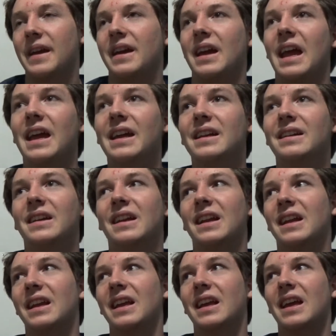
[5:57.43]
it
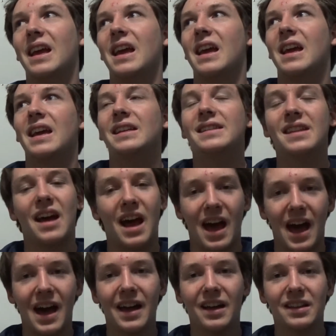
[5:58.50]
it's
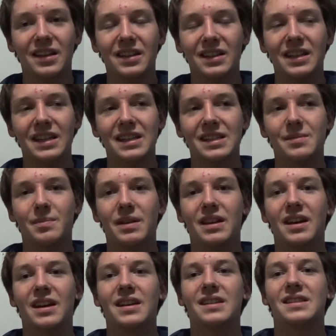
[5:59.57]
high on the list
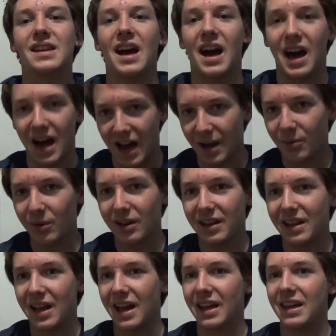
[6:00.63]
because I really
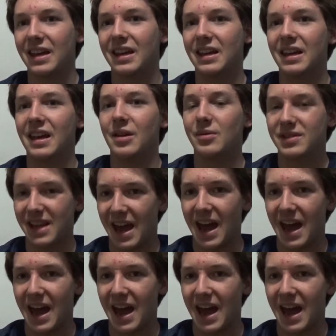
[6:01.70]
like it. It was